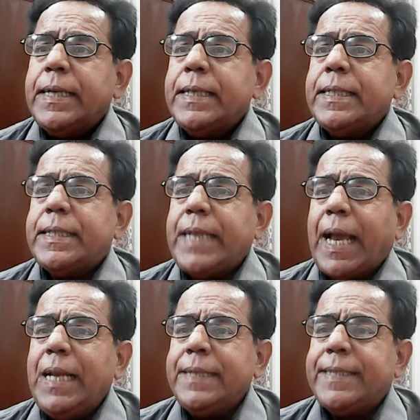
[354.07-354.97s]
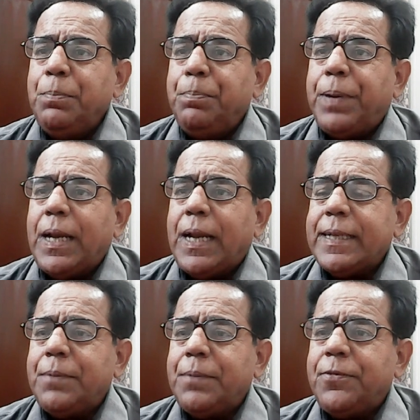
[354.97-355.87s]
shell symbol are
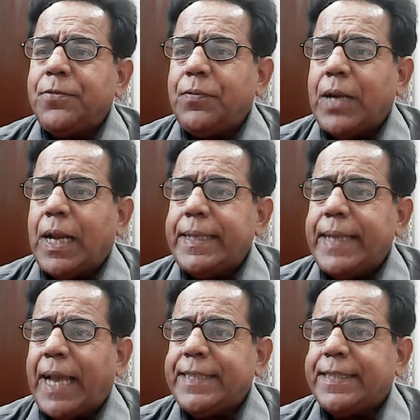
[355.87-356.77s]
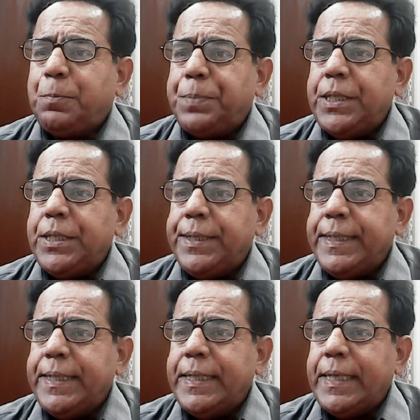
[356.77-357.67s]
given as
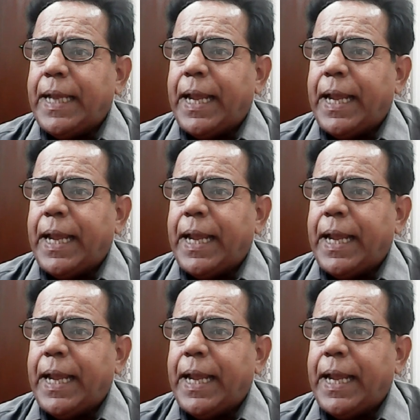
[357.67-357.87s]
SPDFGH.